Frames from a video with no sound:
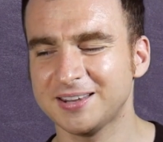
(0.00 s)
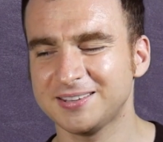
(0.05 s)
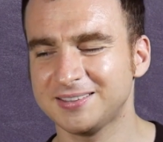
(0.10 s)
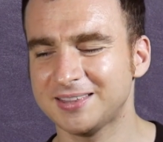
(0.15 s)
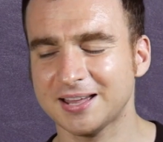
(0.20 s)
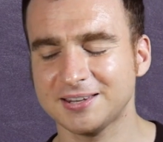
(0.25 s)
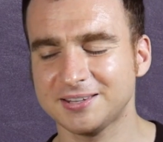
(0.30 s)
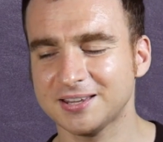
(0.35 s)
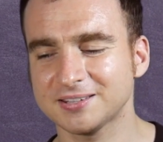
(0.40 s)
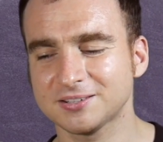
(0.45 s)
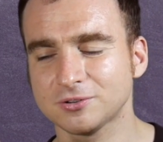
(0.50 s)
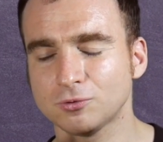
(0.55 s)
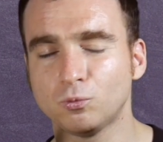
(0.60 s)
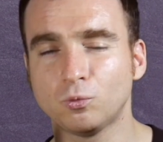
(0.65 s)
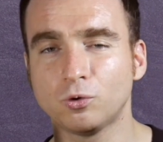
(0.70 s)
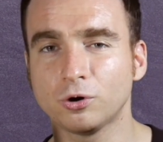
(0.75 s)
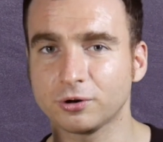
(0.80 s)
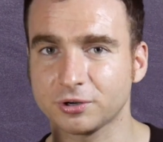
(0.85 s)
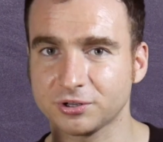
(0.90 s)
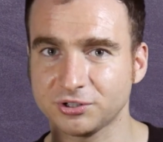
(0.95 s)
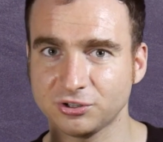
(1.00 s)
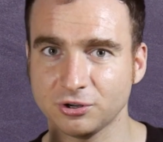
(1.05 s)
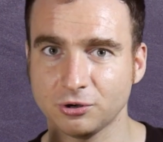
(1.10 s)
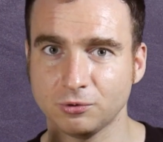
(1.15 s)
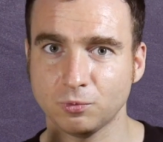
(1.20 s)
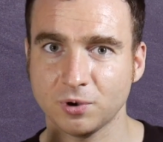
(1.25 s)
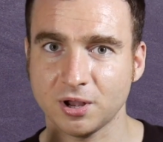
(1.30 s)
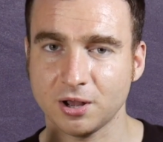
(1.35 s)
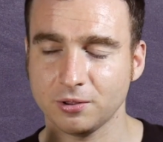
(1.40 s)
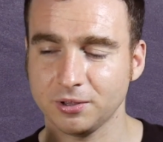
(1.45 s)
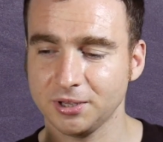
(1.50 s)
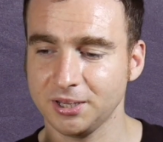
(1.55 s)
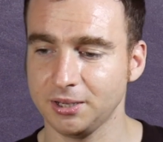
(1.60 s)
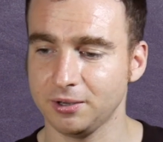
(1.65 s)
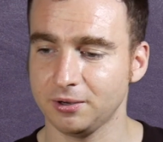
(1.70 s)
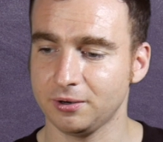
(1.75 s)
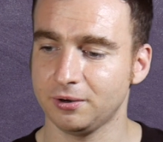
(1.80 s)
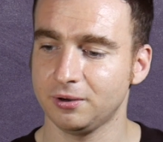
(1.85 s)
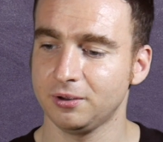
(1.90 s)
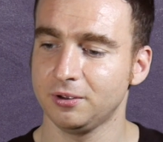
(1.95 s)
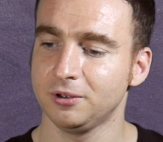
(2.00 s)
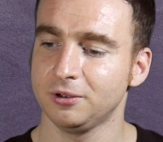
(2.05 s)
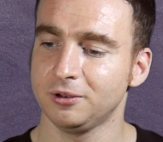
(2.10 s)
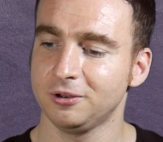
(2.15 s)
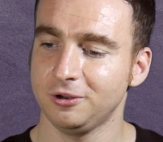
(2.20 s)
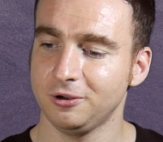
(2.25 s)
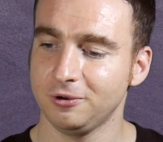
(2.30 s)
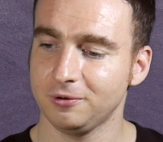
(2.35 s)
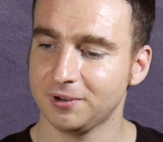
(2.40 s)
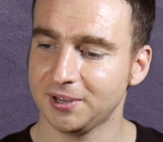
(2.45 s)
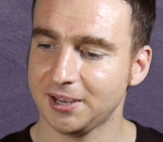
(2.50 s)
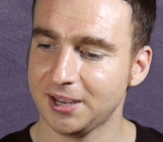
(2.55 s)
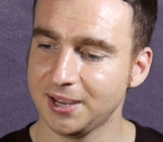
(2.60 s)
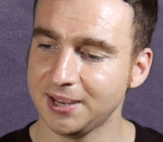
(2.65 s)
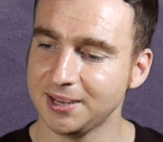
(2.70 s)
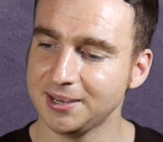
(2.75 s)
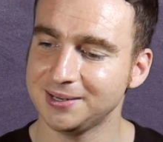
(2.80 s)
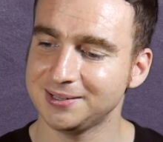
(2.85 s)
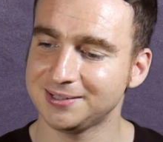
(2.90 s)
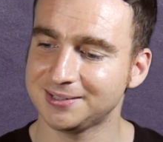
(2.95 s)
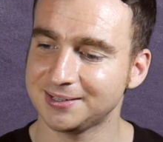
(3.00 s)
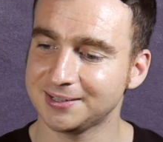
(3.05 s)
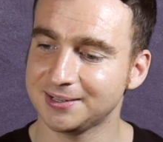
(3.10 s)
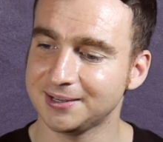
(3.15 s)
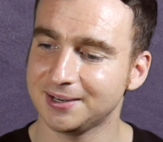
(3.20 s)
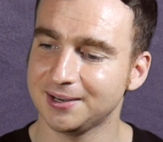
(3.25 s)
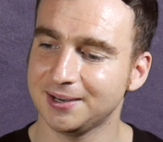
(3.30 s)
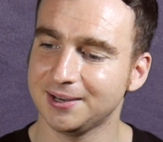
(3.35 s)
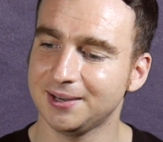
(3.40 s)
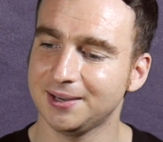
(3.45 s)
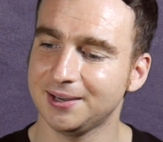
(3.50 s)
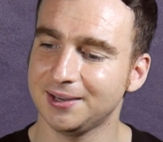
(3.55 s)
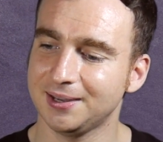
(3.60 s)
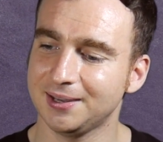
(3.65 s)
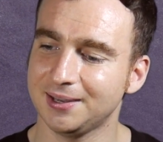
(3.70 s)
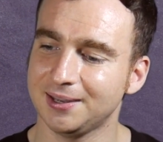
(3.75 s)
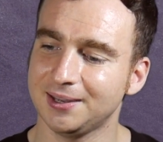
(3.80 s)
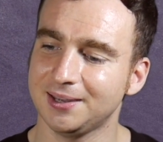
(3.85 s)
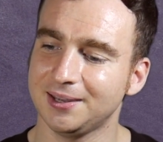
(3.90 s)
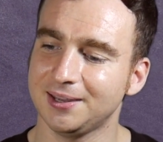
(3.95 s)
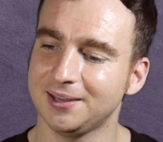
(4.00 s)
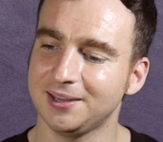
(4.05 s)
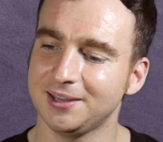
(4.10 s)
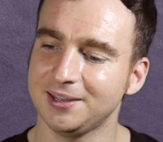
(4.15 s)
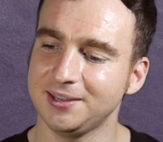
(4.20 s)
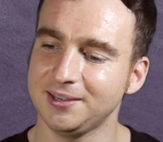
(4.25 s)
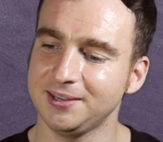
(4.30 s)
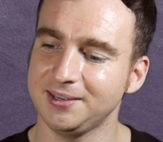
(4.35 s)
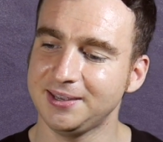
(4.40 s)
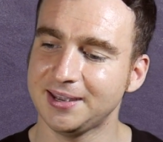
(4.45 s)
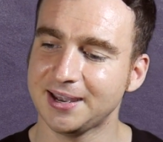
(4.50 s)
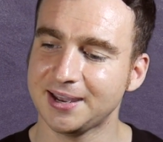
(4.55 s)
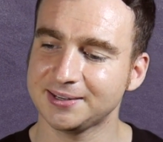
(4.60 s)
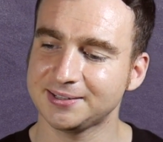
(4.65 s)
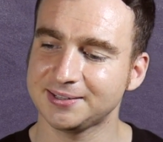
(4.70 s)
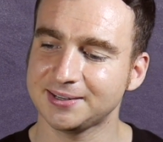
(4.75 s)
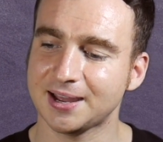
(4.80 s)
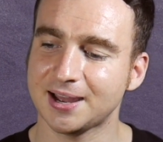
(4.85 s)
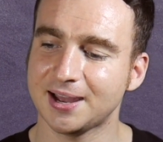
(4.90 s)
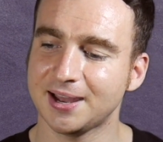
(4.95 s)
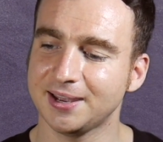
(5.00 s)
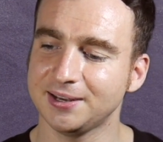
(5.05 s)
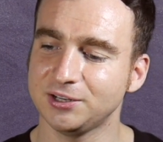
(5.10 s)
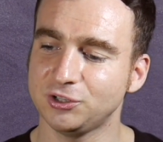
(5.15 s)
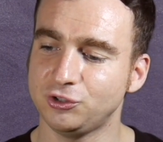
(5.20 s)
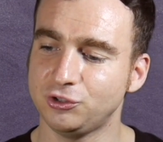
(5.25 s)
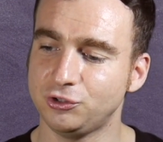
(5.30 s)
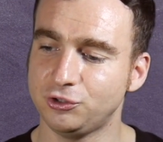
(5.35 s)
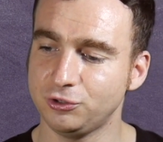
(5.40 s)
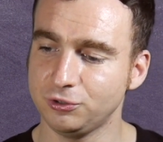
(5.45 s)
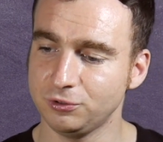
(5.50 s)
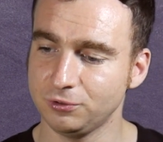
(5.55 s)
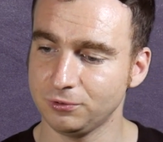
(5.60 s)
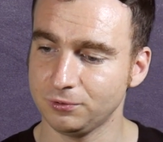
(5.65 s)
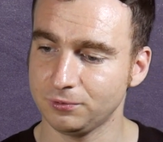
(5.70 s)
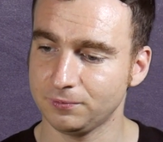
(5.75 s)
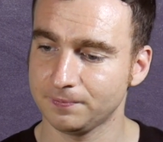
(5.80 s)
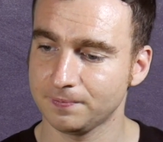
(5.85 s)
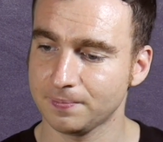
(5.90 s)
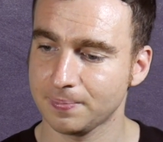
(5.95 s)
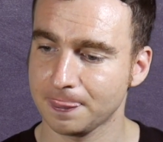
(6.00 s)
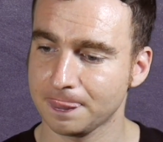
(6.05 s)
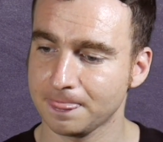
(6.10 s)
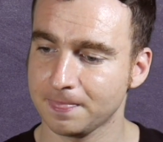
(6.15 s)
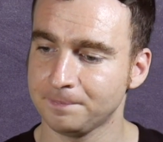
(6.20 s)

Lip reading: that doesn't work so well here, okay? So, yes, I do.